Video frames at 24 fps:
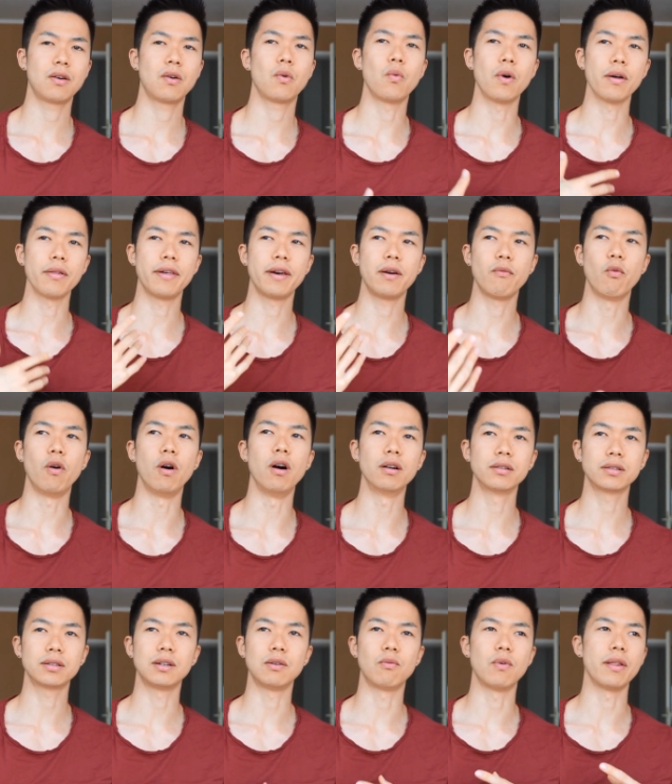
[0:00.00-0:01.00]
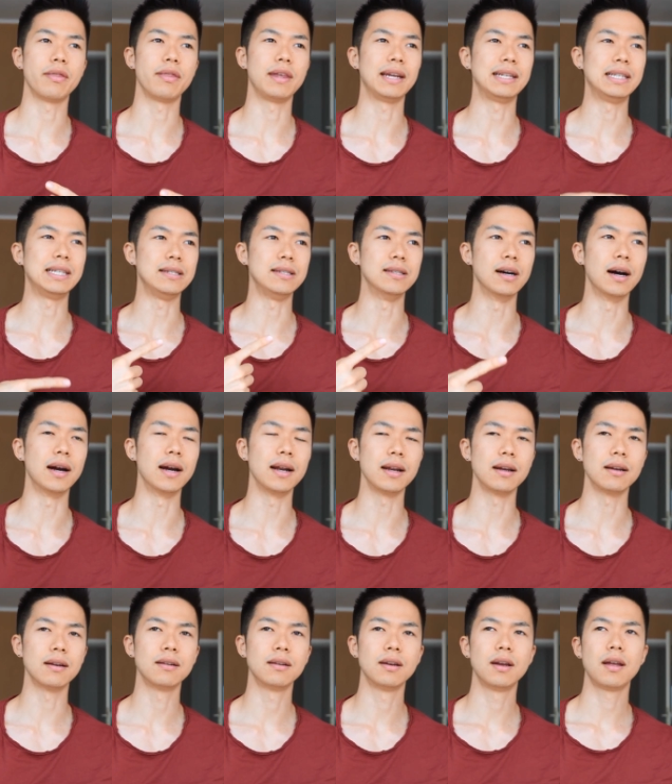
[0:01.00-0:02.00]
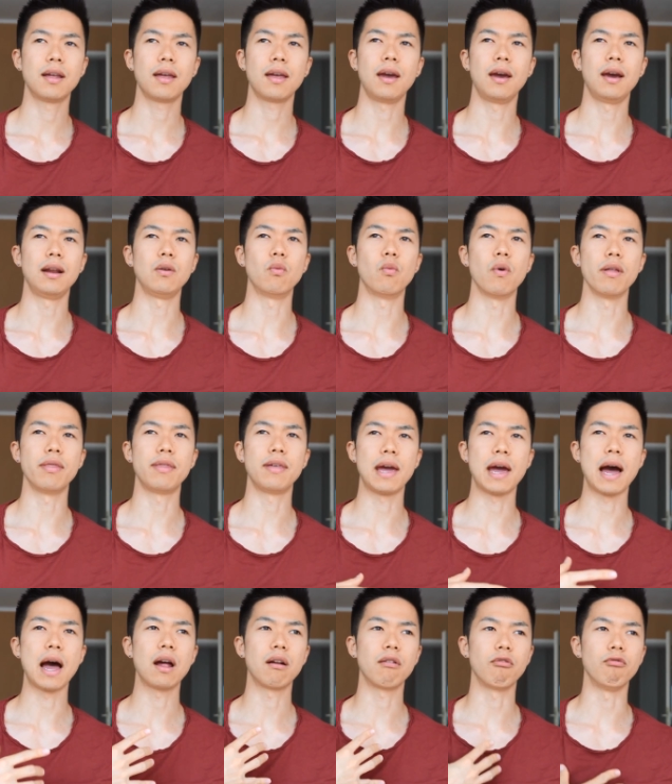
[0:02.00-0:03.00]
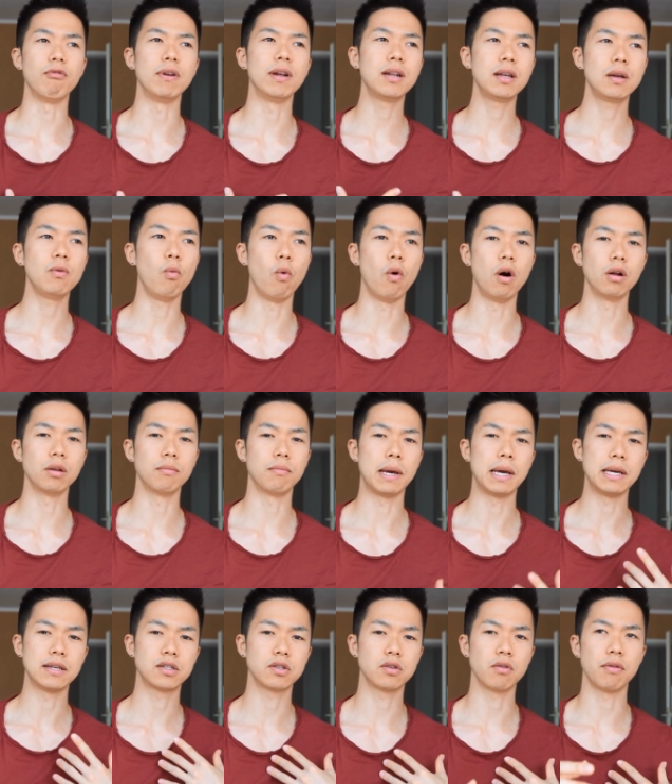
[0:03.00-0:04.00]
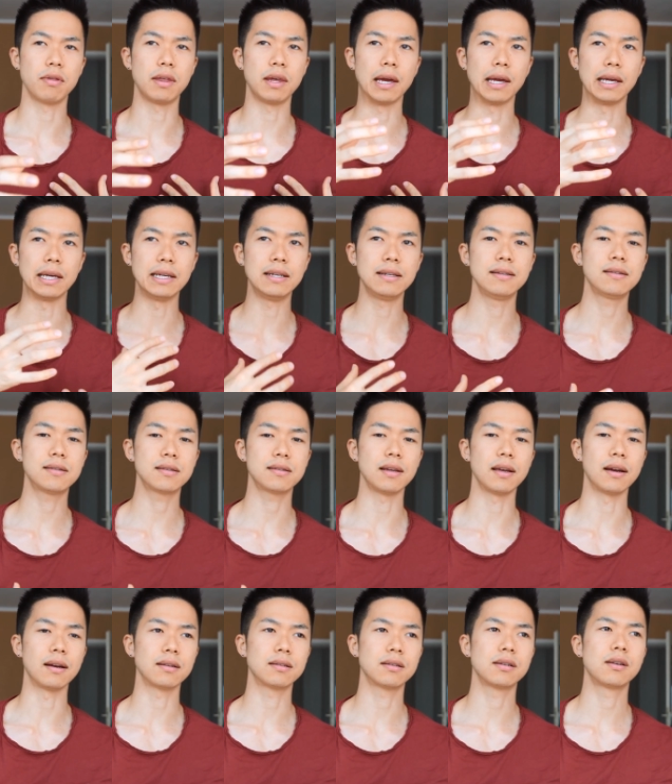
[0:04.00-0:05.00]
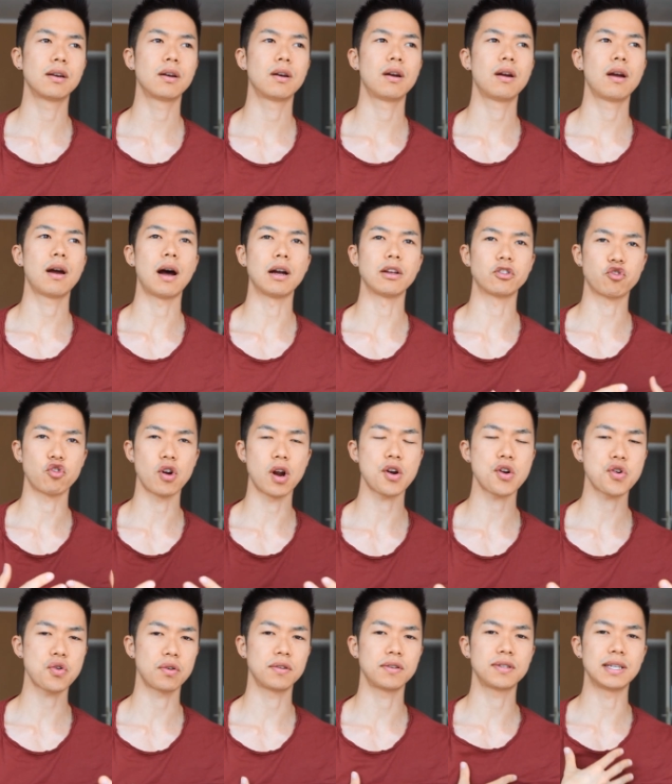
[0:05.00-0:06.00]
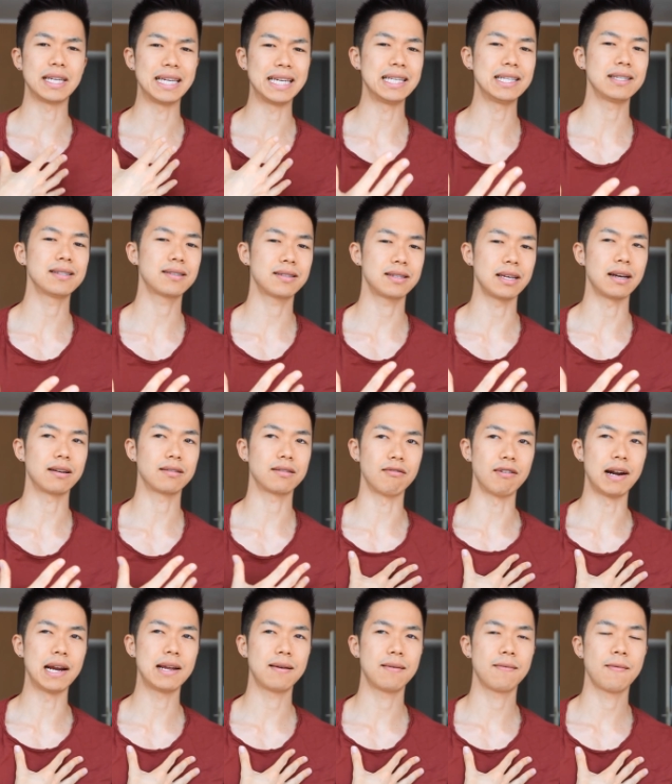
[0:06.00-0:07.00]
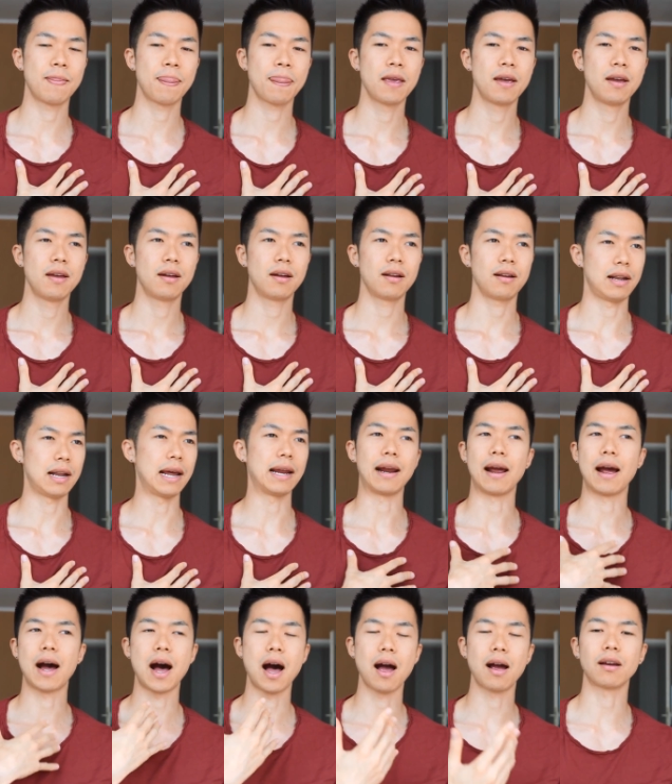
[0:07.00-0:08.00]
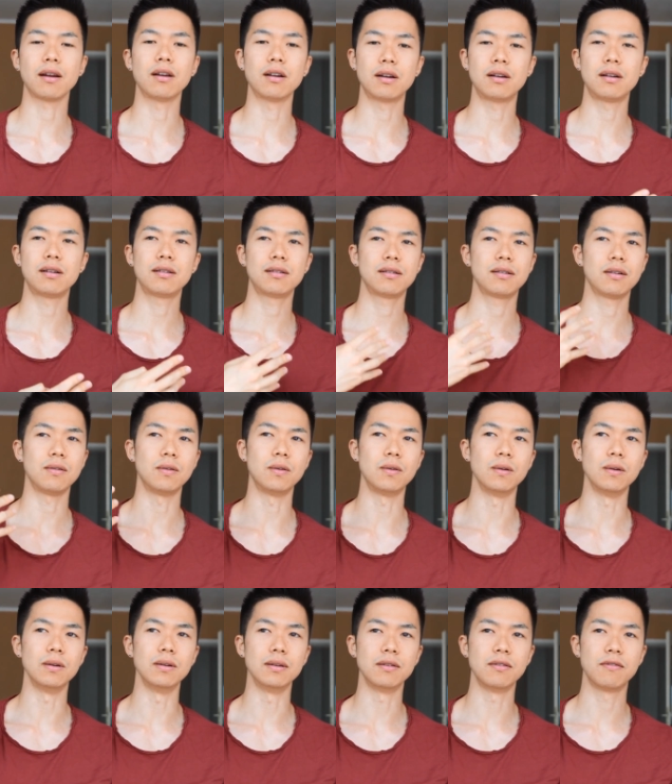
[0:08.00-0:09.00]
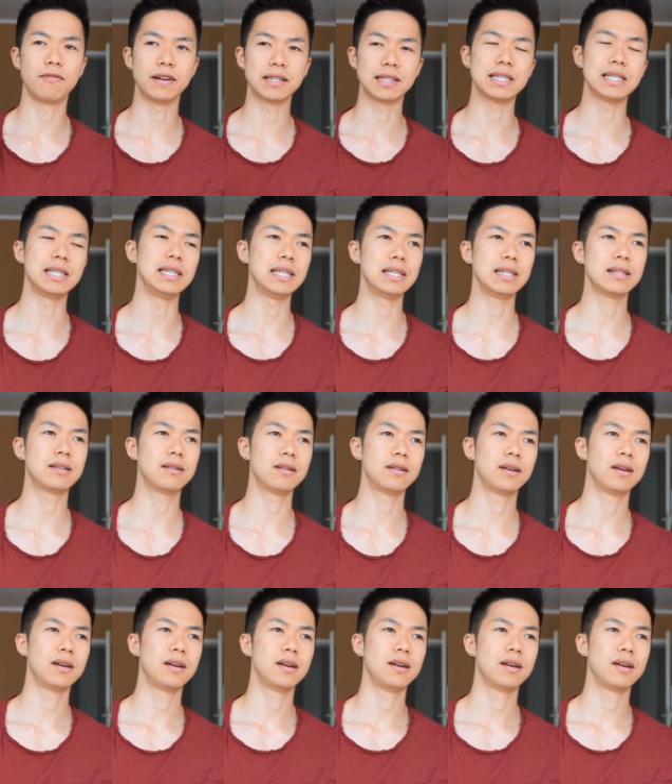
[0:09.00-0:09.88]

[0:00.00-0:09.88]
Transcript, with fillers: what they want and what they desire and what they really want based on their instinct. Attraction is instinct, right? Like hunger or fatigue,